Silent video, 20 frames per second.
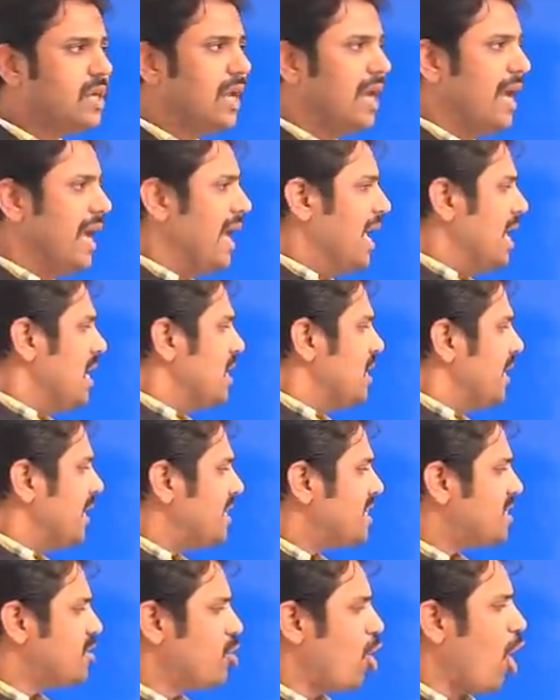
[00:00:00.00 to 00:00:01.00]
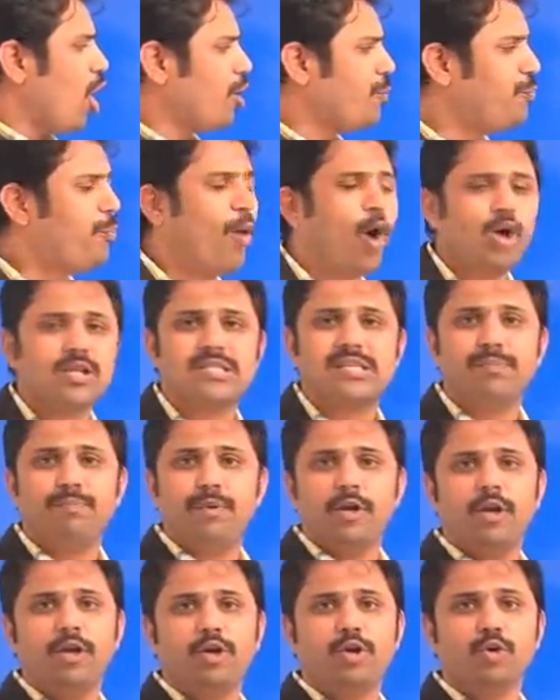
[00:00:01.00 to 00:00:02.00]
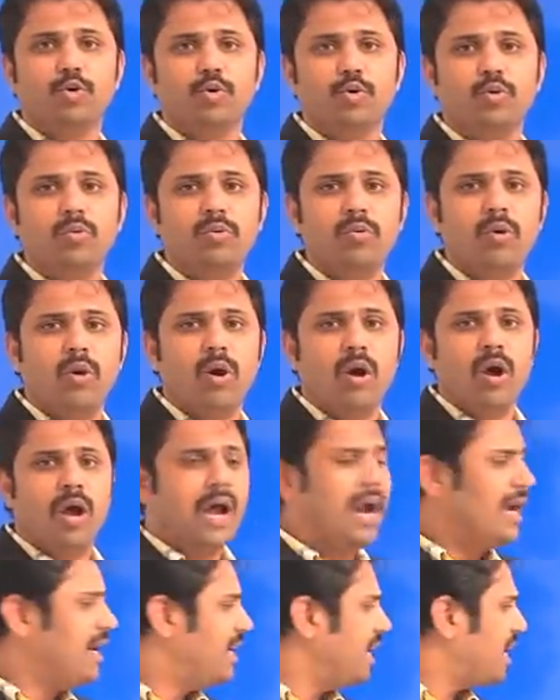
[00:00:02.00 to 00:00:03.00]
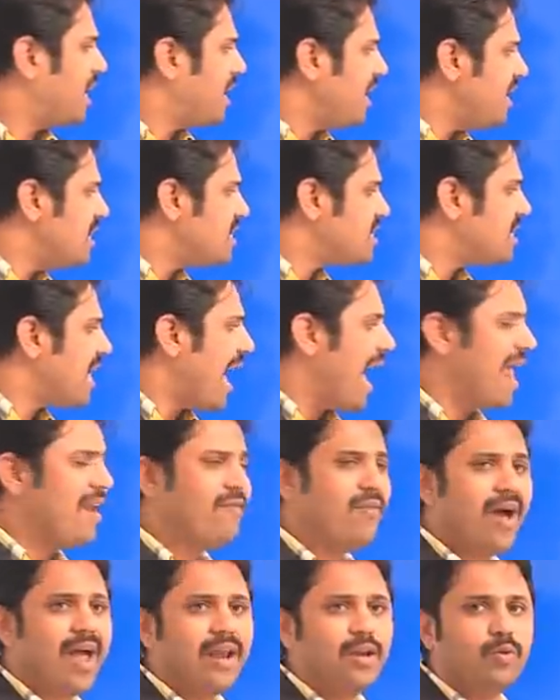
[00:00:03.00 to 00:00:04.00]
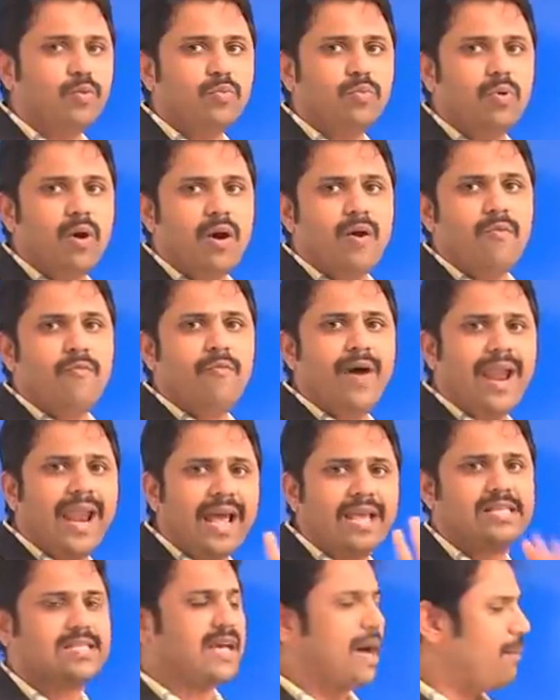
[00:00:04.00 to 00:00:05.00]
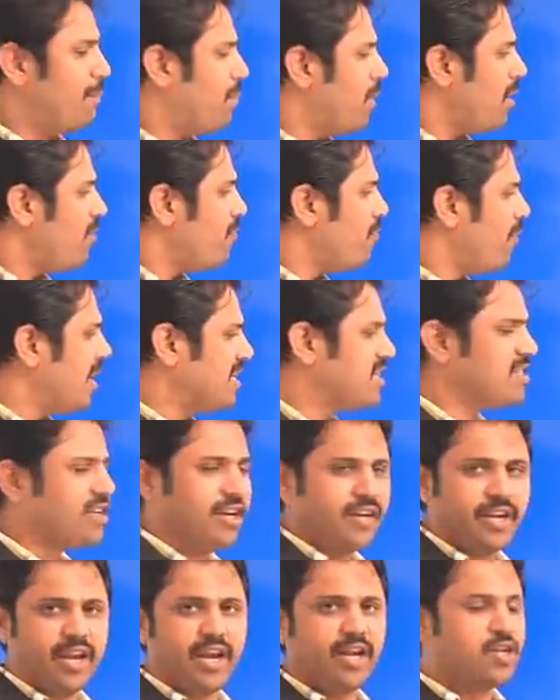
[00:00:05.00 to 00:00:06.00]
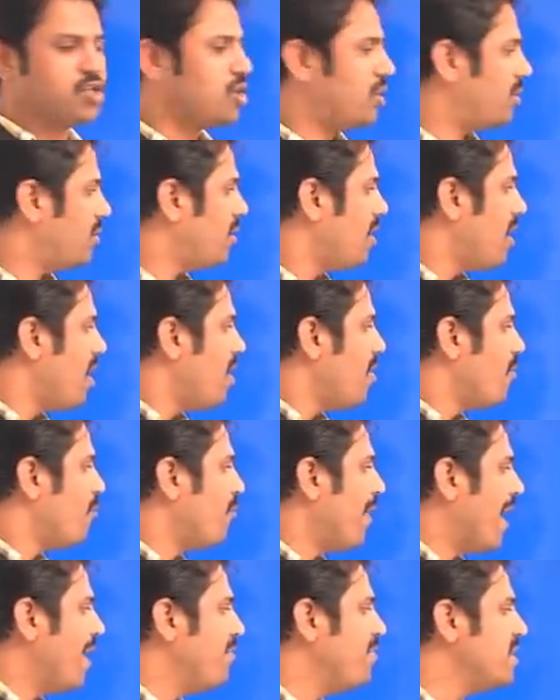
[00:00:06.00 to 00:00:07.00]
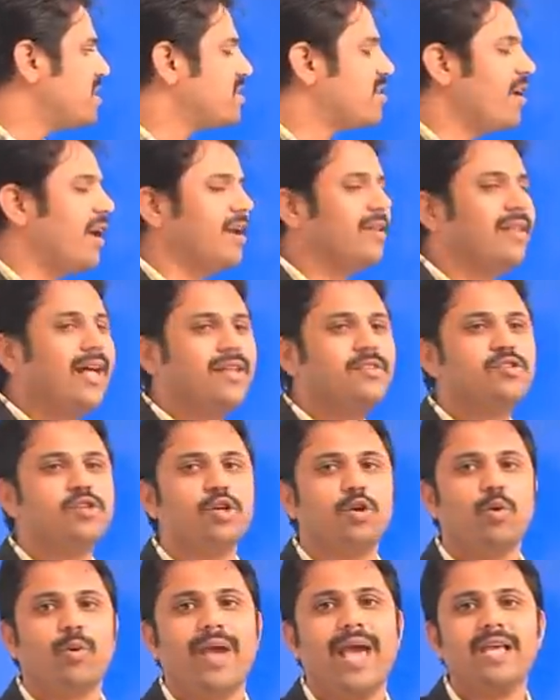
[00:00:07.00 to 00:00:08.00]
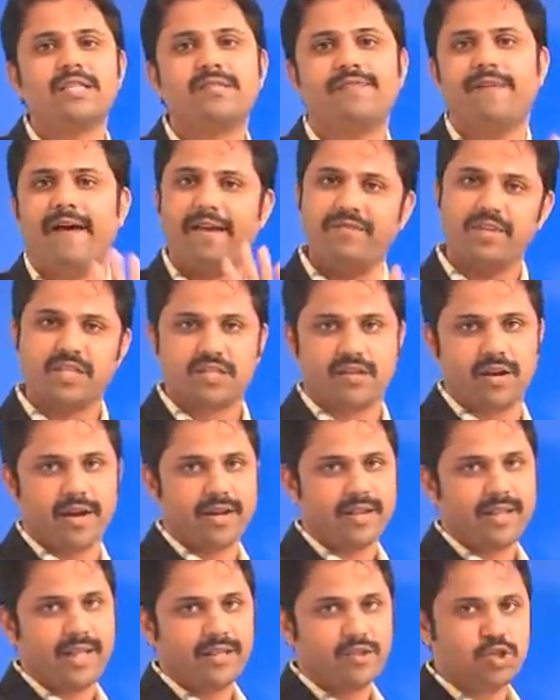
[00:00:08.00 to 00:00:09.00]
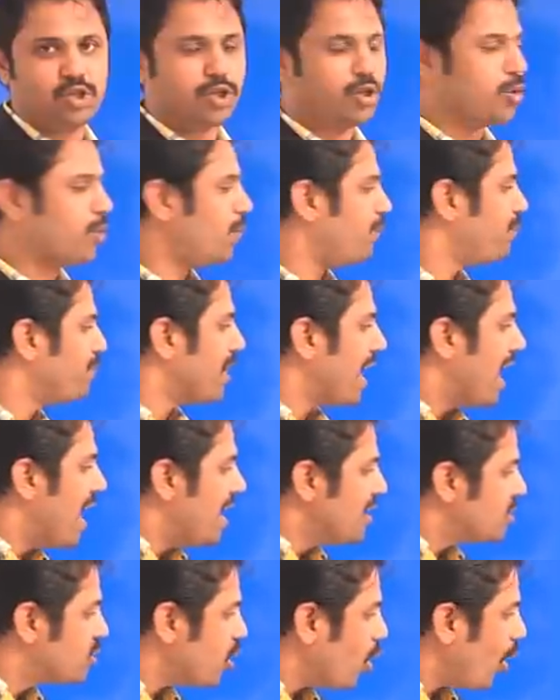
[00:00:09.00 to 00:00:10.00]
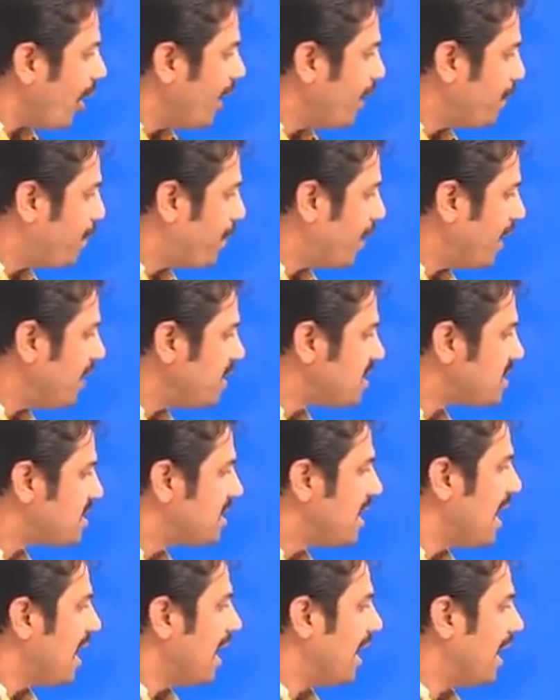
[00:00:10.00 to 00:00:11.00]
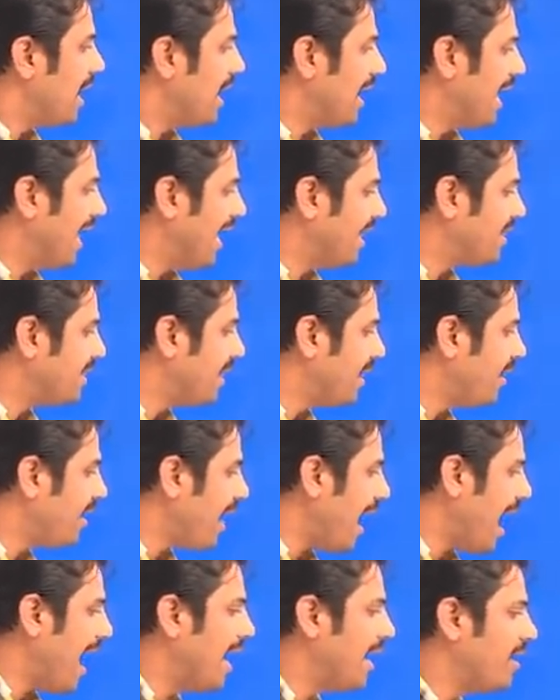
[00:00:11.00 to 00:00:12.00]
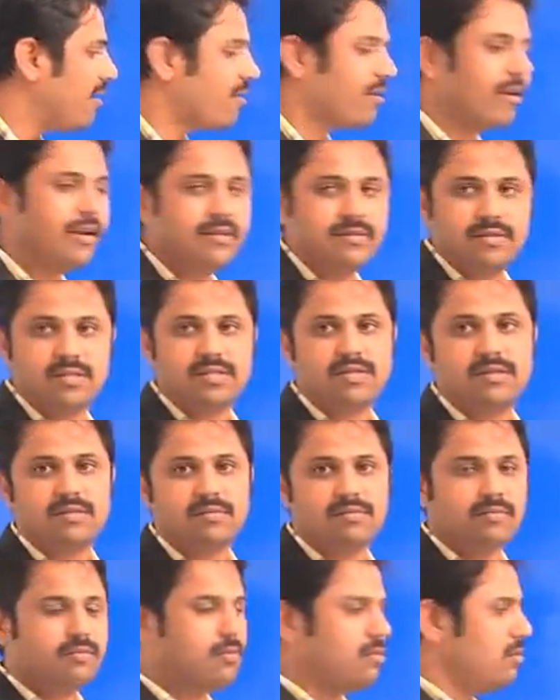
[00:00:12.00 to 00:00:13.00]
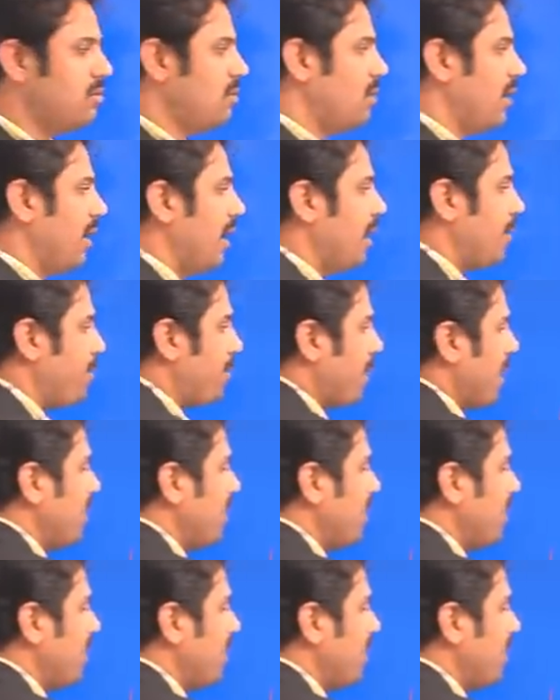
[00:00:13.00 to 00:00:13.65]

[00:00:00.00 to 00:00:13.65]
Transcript: It's not possible to decrease the n value. For example, first iteration, 5 is greater than 0. Yes, 5 is greater than 0. So it prints leather and rings. It prints